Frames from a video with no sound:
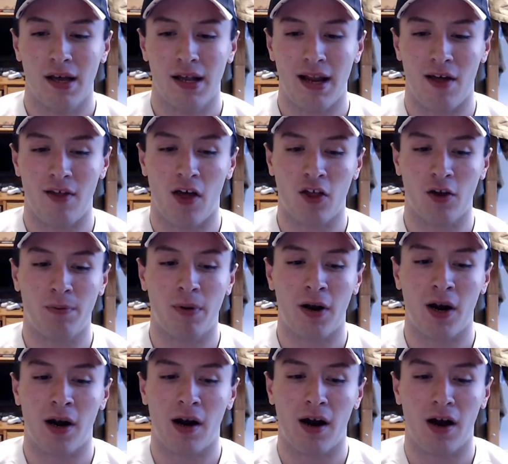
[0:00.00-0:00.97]
Now, the other
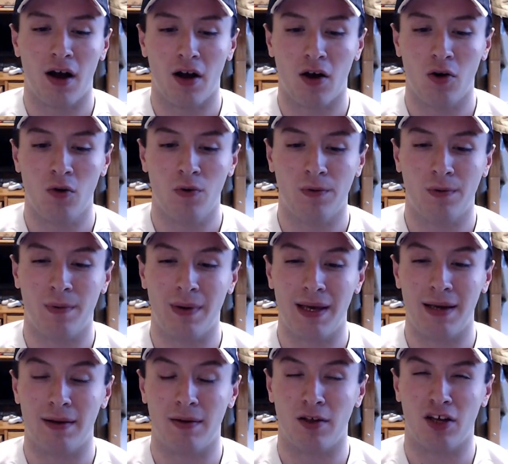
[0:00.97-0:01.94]
player who
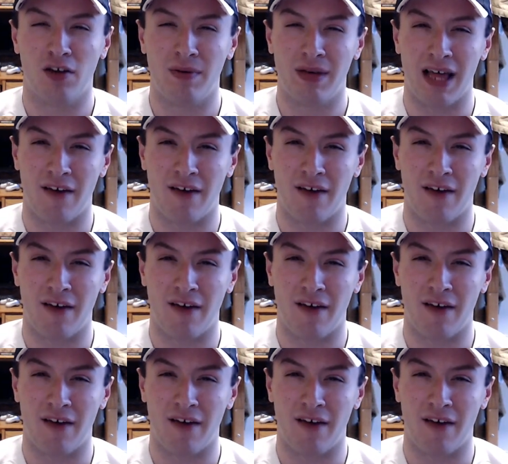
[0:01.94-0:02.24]
could be